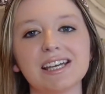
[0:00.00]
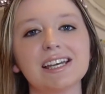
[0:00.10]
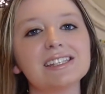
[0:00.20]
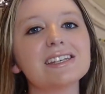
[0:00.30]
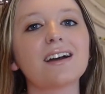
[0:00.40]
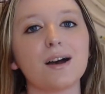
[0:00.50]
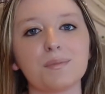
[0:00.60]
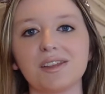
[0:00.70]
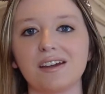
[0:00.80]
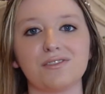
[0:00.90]
he's like up
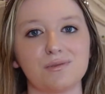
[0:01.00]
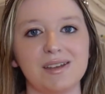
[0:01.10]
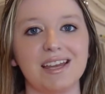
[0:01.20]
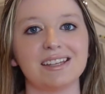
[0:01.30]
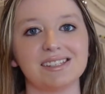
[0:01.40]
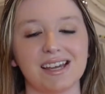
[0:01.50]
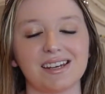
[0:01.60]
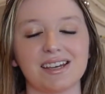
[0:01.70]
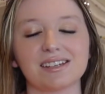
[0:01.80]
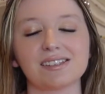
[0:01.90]
there for me in
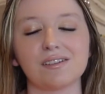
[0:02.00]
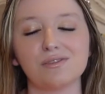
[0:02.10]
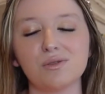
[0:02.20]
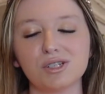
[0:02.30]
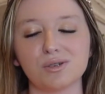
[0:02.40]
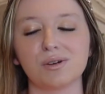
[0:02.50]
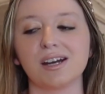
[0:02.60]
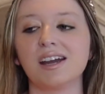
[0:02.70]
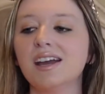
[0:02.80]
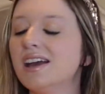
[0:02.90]
sidekicks for
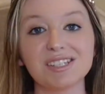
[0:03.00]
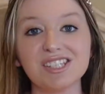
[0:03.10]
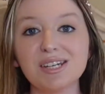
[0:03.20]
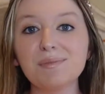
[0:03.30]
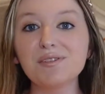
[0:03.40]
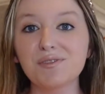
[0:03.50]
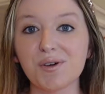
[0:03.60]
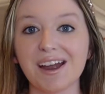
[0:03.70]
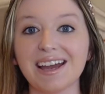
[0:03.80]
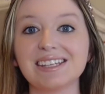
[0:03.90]
sure. Question number
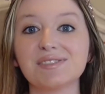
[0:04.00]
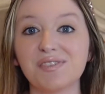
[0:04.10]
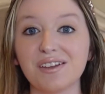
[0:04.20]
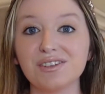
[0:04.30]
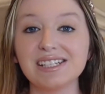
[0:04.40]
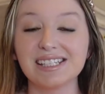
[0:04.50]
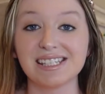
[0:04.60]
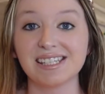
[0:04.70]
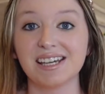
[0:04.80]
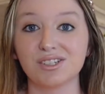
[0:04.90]
4 is favorite
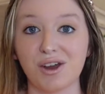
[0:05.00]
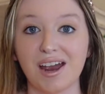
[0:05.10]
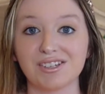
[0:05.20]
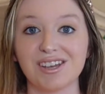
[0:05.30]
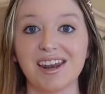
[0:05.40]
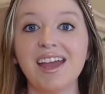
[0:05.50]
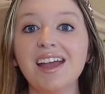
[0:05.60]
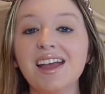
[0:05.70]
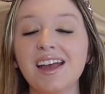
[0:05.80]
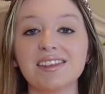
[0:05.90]
Disney attraction,
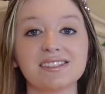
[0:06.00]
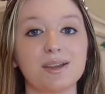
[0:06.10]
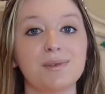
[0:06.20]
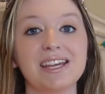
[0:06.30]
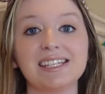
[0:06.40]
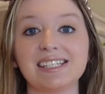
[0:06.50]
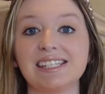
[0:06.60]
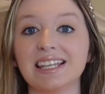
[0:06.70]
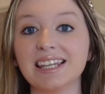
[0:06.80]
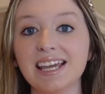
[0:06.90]
and this can be
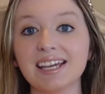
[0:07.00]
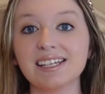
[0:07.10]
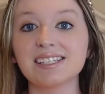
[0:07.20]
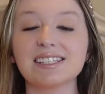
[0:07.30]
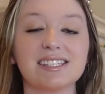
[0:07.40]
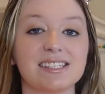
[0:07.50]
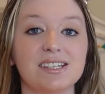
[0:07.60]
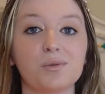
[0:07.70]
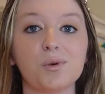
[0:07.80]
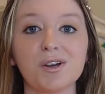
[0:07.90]
Disneyland,
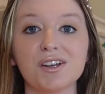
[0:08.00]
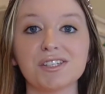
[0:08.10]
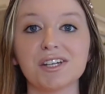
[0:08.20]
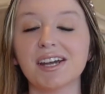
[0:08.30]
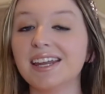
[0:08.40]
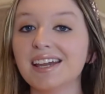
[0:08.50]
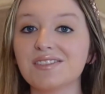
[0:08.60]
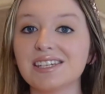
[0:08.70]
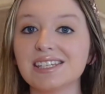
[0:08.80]
Disney World, or any of the